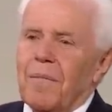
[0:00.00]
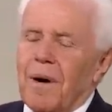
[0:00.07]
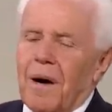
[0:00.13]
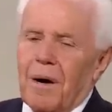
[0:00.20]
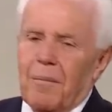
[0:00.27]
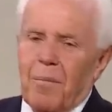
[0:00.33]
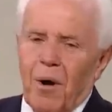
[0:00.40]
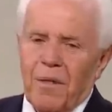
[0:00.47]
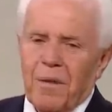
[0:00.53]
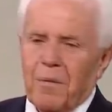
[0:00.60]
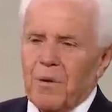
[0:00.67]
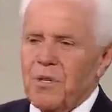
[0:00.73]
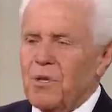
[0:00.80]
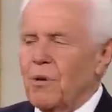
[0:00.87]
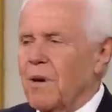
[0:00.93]
uh, Martha
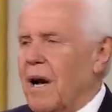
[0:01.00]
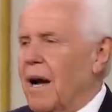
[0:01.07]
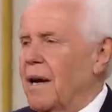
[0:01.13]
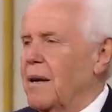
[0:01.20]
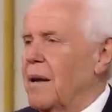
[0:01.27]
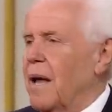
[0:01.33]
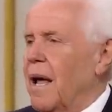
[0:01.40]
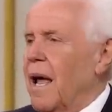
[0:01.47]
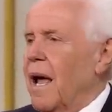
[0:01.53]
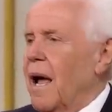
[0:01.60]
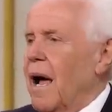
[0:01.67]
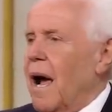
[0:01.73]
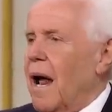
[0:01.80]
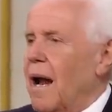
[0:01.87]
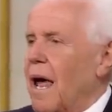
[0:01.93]
was so kind to
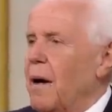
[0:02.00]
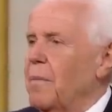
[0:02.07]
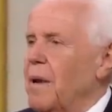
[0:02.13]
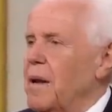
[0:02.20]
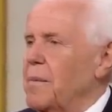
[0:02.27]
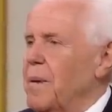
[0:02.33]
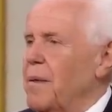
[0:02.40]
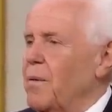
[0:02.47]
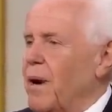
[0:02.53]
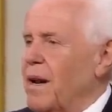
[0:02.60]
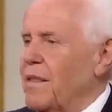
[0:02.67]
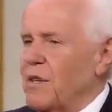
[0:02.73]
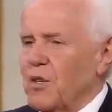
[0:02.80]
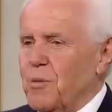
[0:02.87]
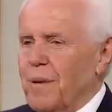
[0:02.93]
allow me to be one
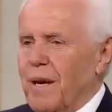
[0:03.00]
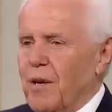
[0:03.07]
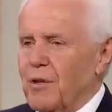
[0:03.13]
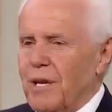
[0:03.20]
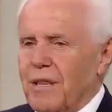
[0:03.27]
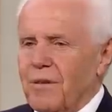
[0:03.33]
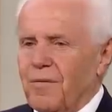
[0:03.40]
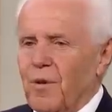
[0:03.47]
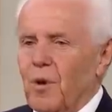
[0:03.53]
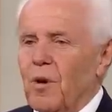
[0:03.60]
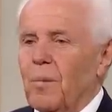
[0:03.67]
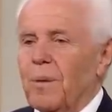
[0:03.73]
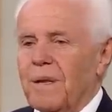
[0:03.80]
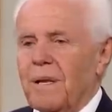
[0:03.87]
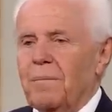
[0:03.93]
of the speakers at the
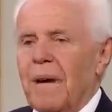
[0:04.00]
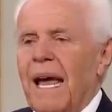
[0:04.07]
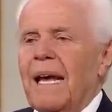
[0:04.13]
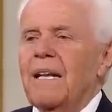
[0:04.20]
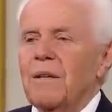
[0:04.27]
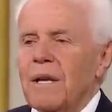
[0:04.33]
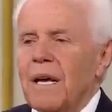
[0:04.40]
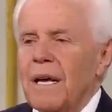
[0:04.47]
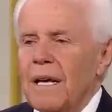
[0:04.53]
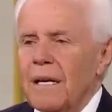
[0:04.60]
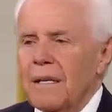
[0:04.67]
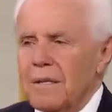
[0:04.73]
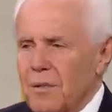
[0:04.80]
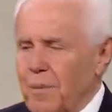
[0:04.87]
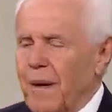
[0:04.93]
funeral, but the main
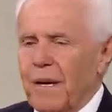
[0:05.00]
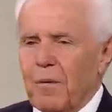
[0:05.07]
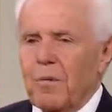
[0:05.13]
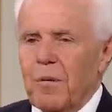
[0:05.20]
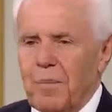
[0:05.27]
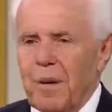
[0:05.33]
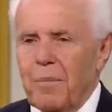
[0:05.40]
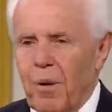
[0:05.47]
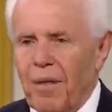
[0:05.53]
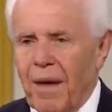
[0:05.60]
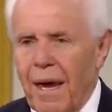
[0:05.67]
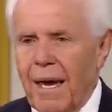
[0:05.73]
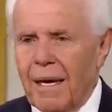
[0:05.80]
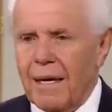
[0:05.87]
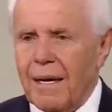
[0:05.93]
speaker would be Brother
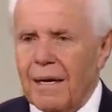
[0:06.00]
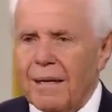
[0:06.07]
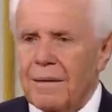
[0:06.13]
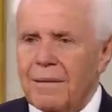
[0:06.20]
Hagin. It